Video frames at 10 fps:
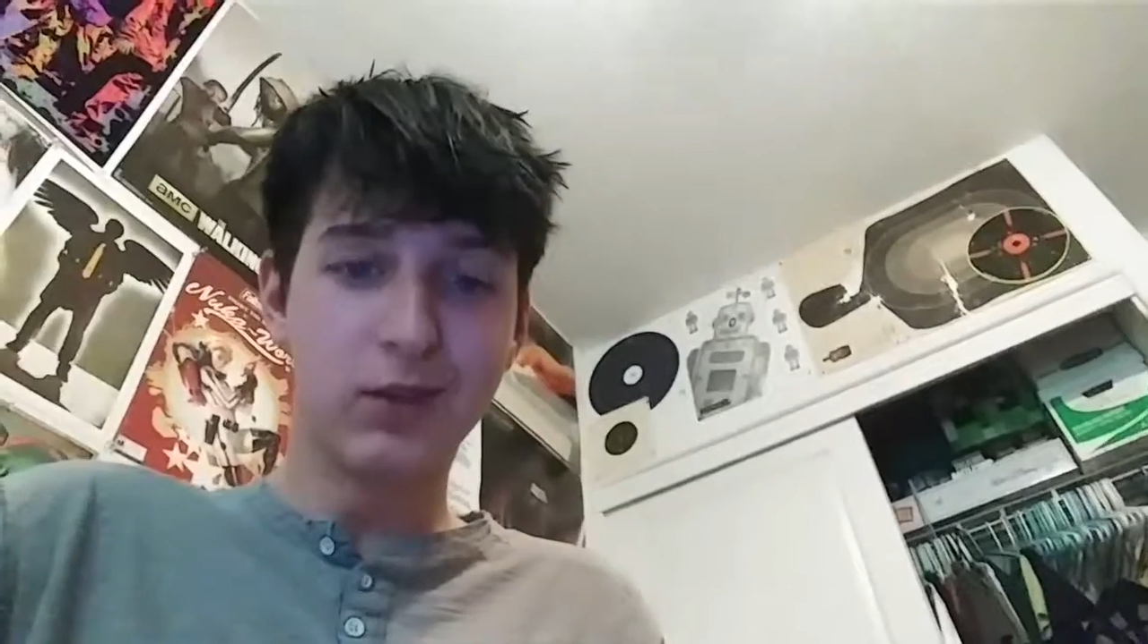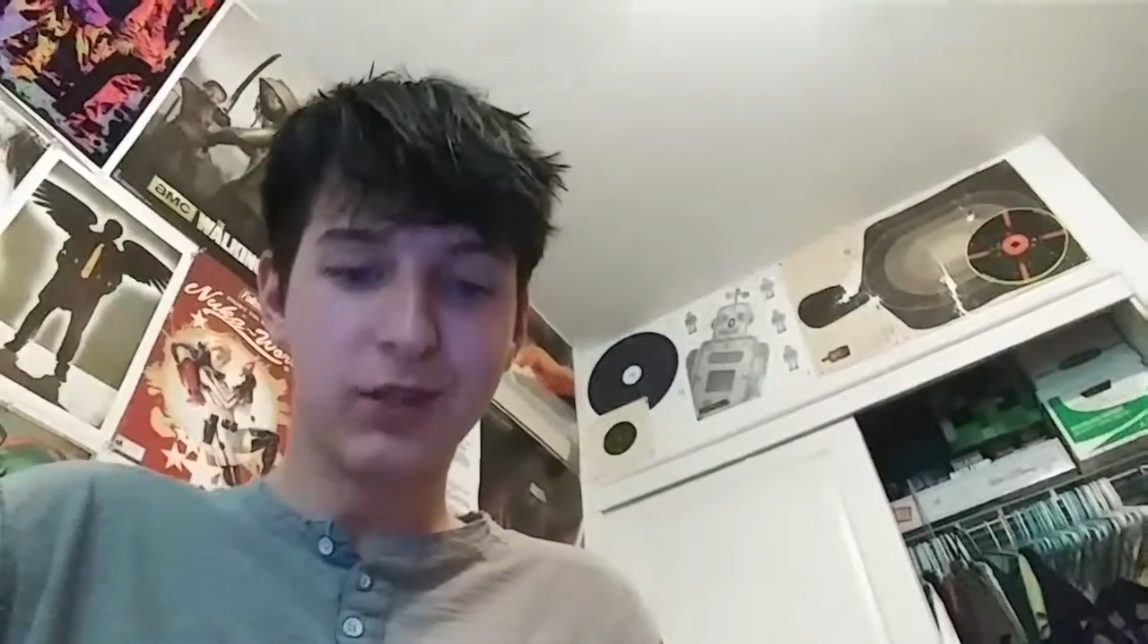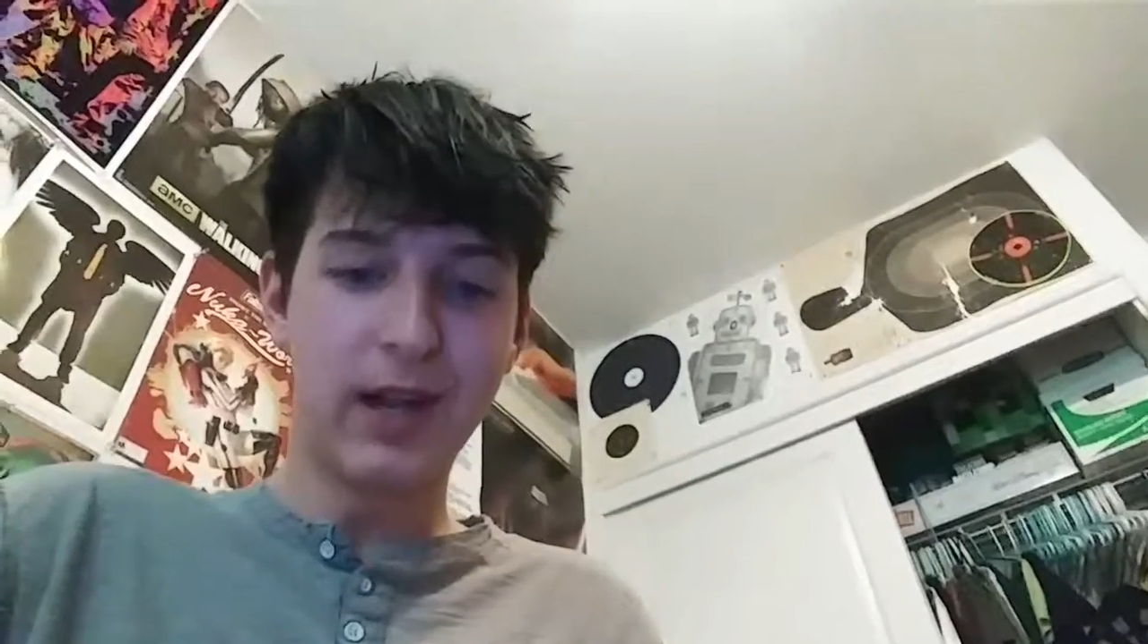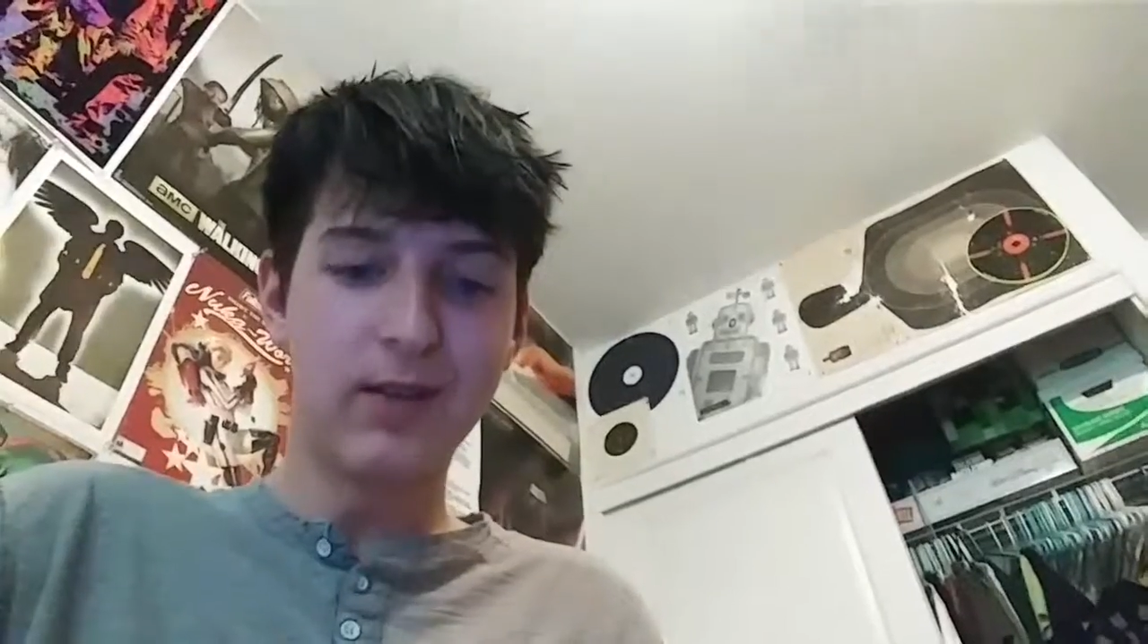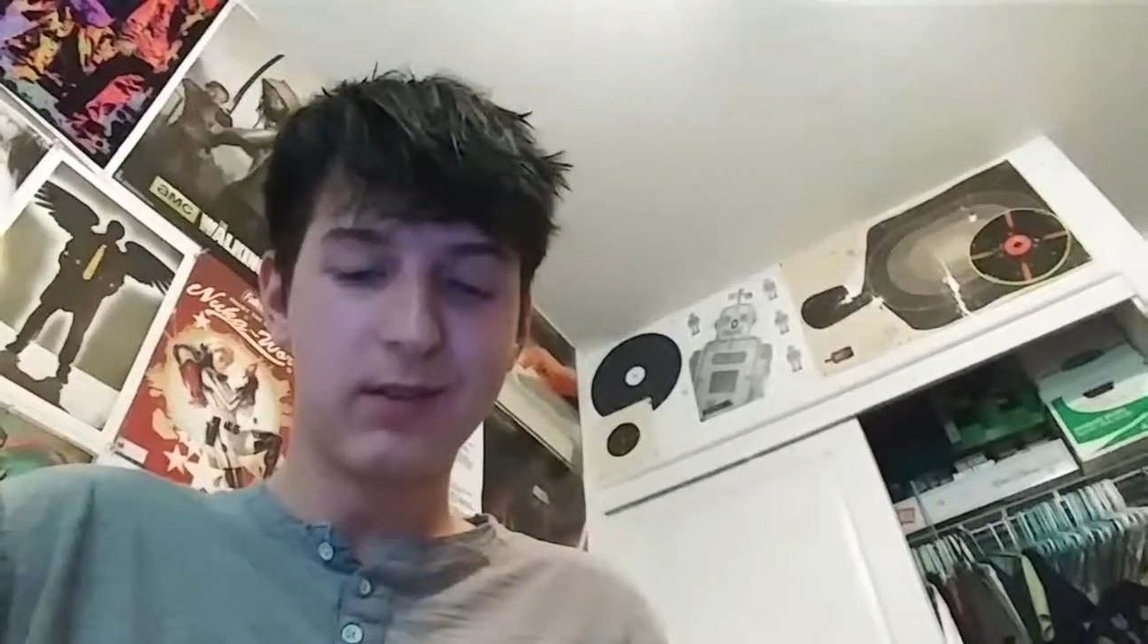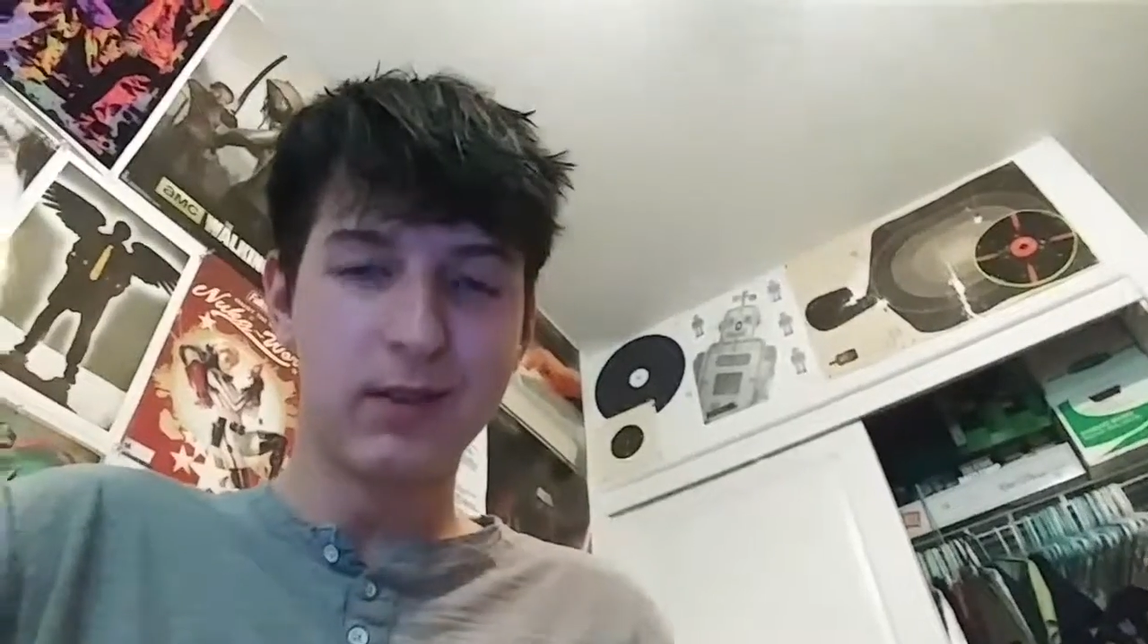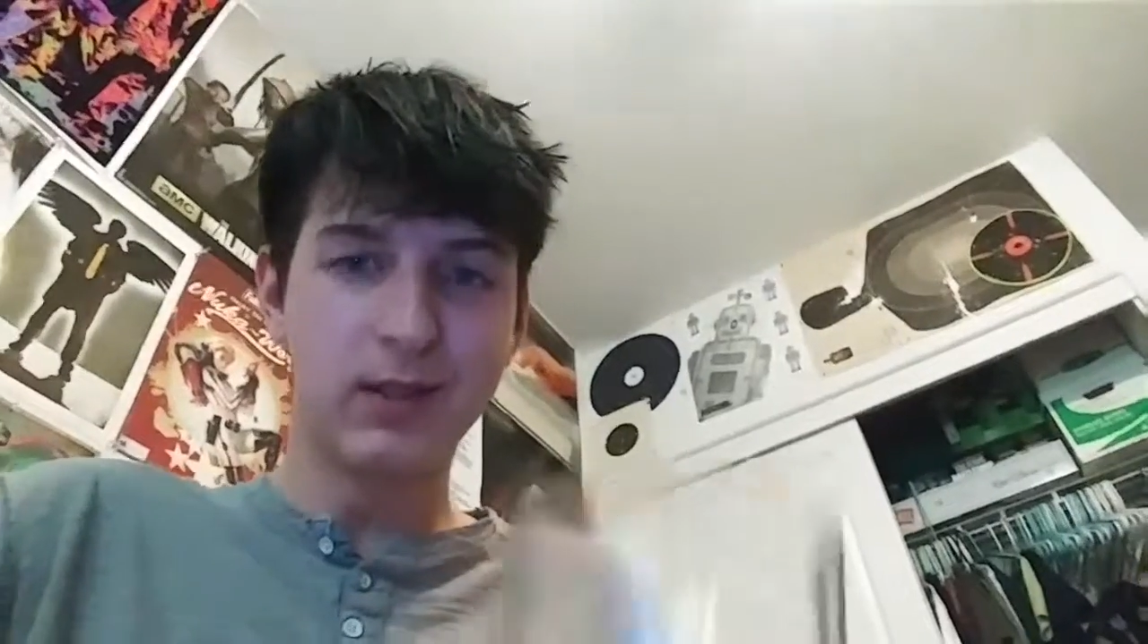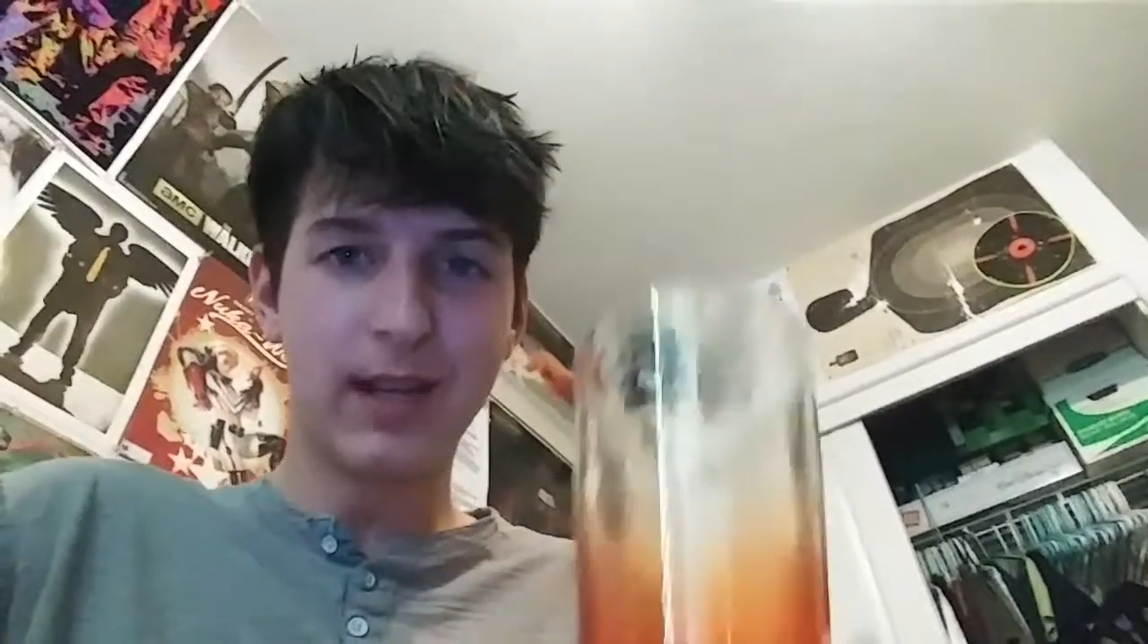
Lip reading: sort of challenge,